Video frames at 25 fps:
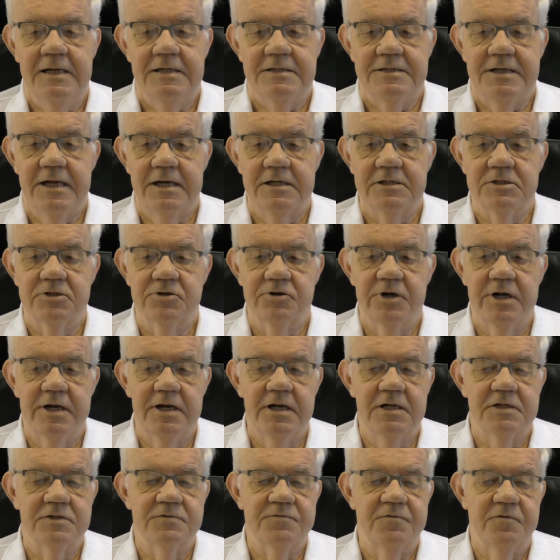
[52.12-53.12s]
Tax
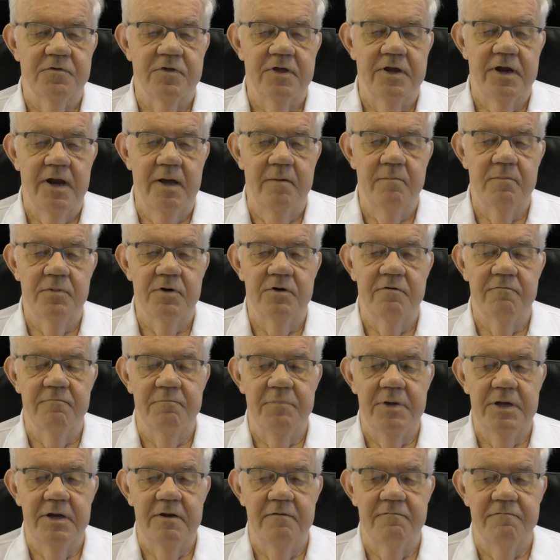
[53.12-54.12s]
credits for the number
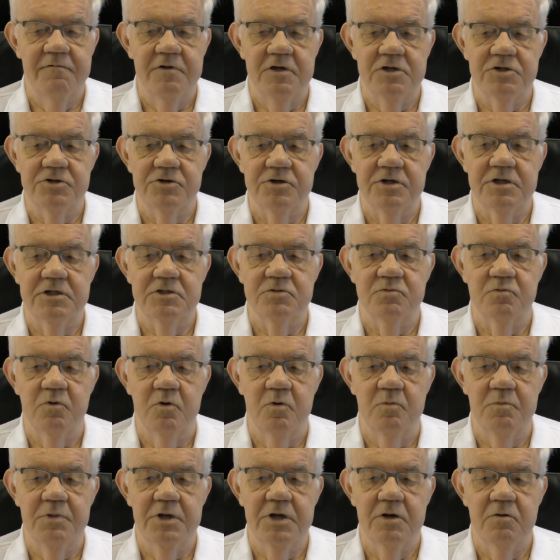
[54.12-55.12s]
of beneficiaries
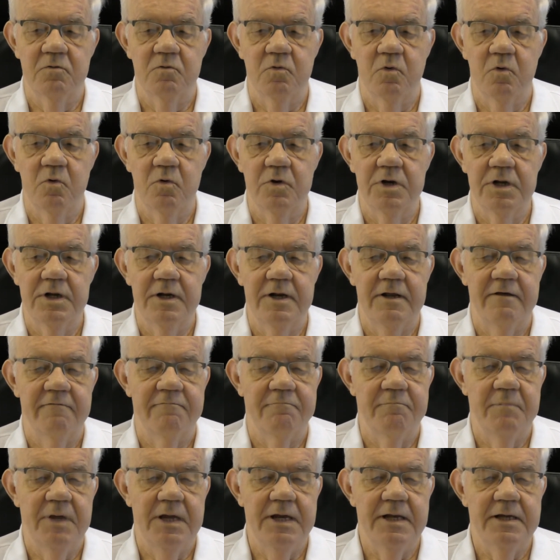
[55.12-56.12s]
will be awarded
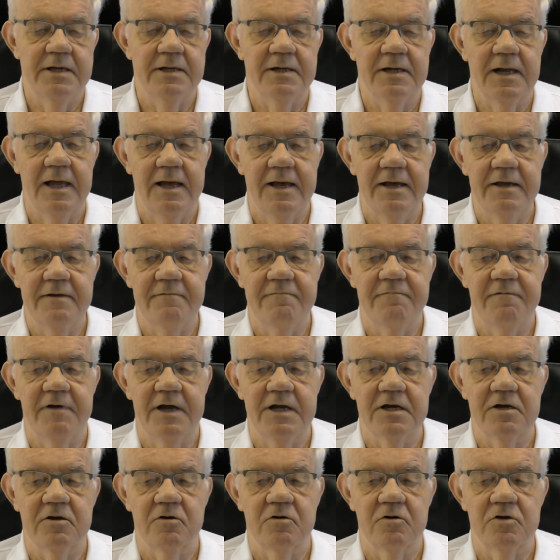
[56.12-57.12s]
if medical aid
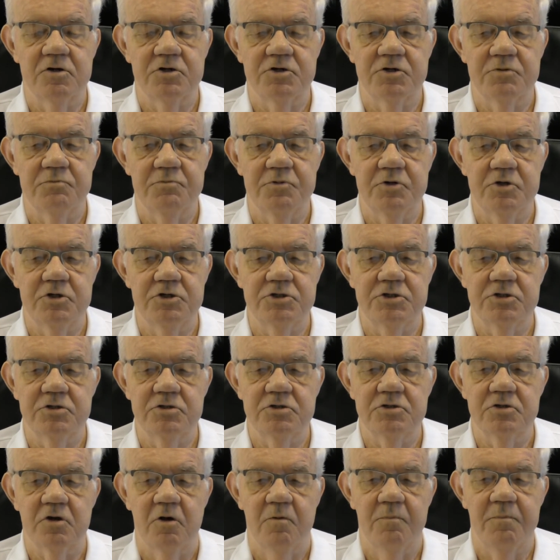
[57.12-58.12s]
fund
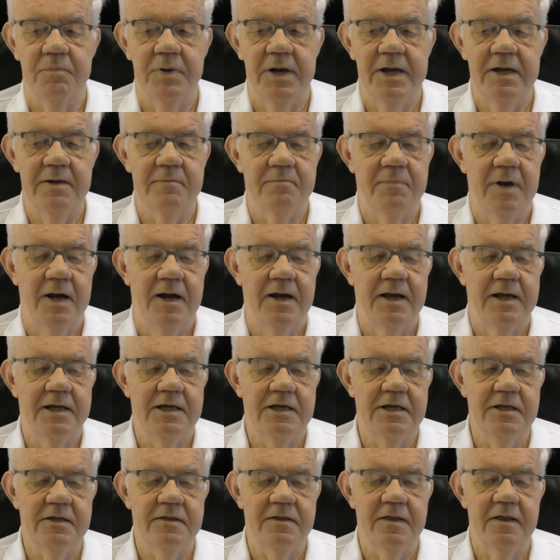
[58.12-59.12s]
contributions are paid by
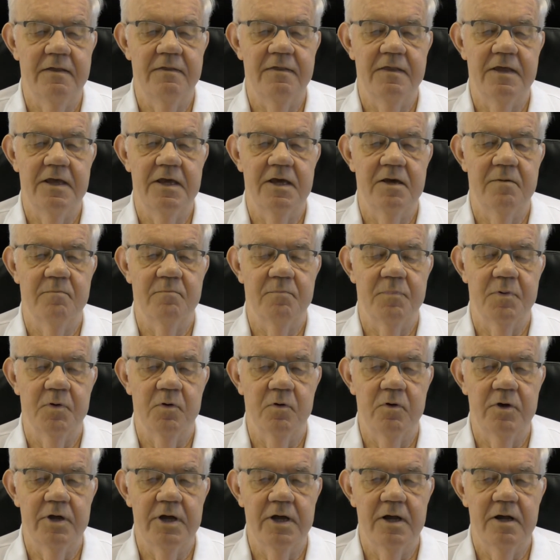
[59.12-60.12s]
either the
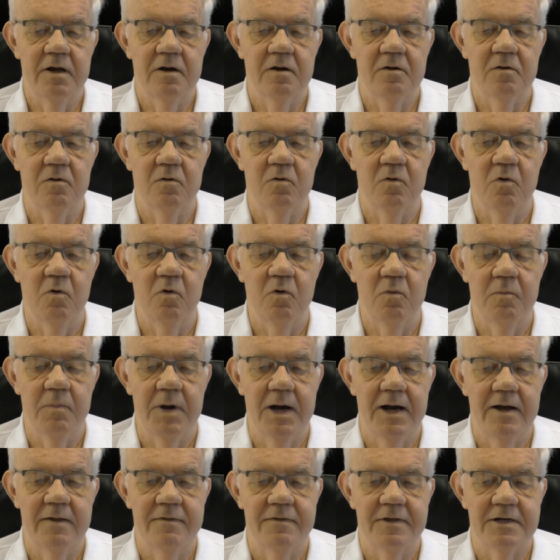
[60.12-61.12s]
employer or
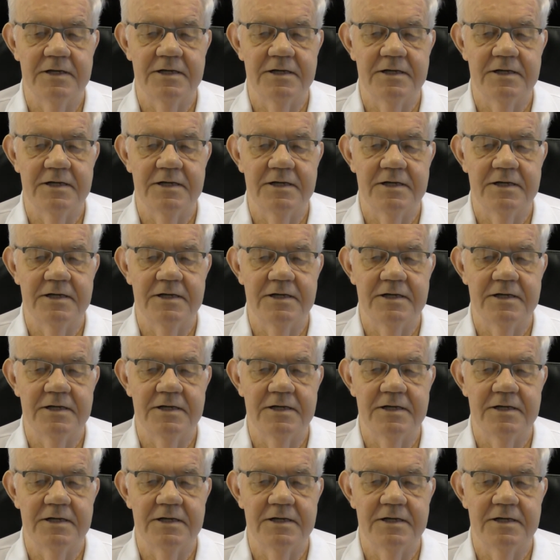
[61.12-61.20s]
by the